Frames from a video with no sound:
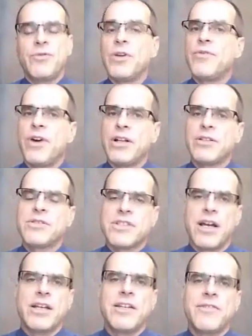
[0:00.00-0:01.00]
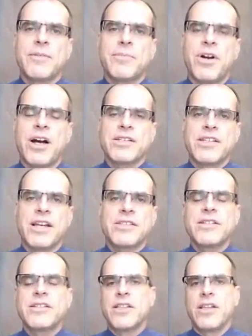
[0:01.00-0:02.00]
And if we follow scientific
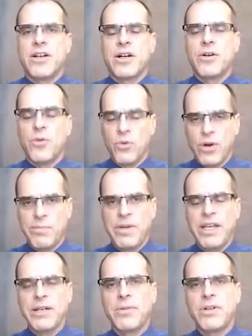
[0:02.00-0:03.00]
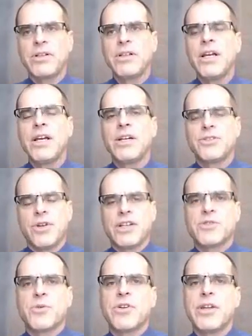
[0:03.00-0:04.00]
processes that are repeatable,
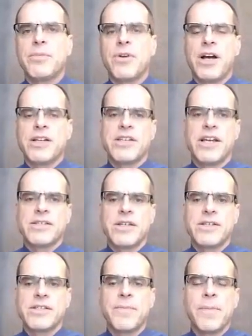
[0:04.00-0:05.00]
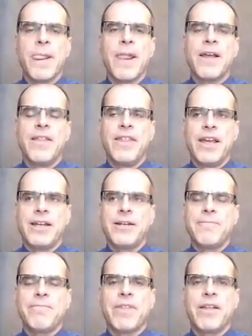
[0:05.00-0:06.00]
trustworthy processes,
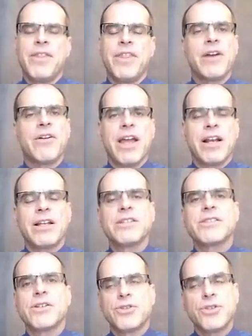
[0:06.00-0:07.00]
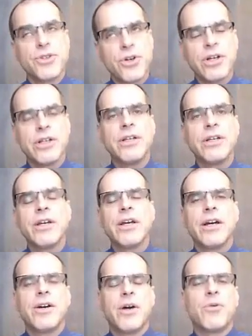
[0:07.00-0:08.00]
then their analyst should
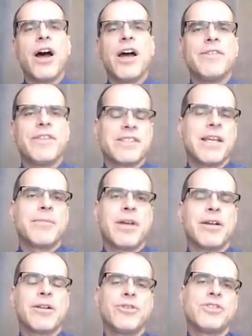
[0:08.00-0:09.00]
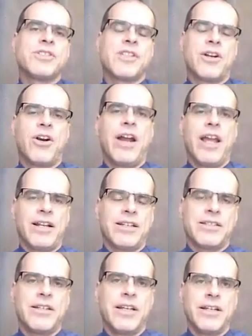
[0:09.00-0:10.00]
arrive at the same conclusions that our
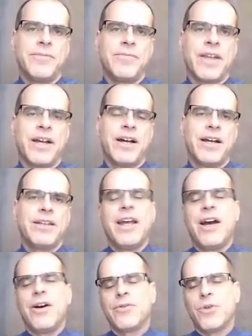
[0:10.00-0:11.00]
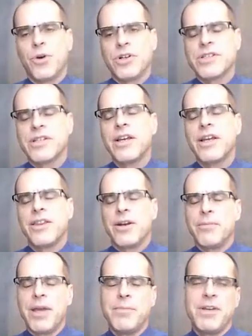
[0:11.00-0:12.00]
analyst did. Now, of course,
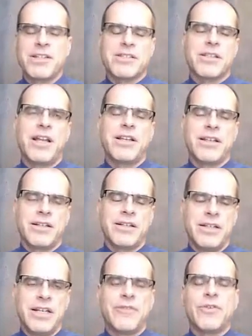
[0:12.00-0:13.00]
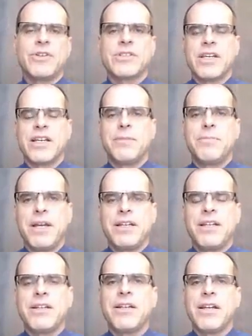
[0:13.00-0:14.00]
there may be a slight difference in
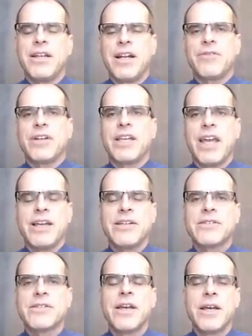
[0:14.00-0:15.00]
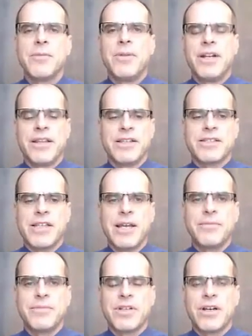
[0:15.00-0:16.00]
opinion in every case, but at the
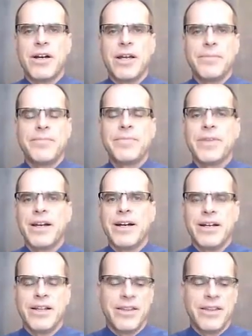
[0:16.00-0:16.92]
same time,